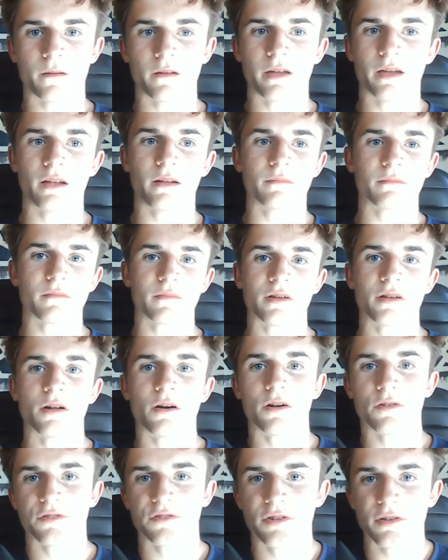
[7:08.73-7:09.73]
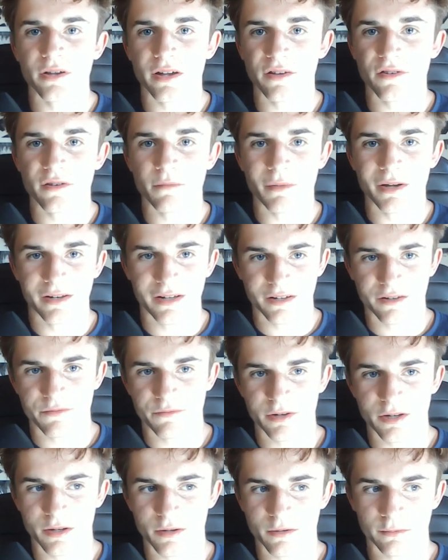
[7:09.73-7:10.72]
And, you know, I'll see you guys in my next
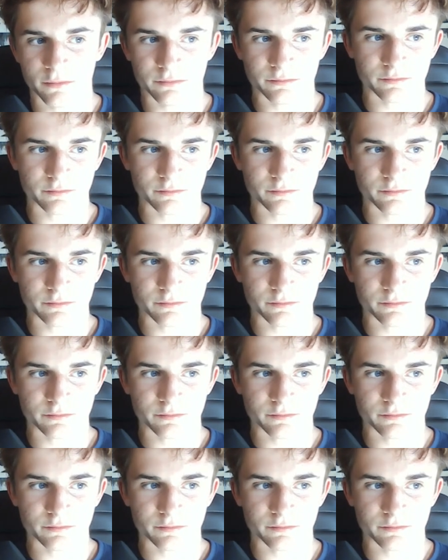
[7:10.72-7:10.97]
video.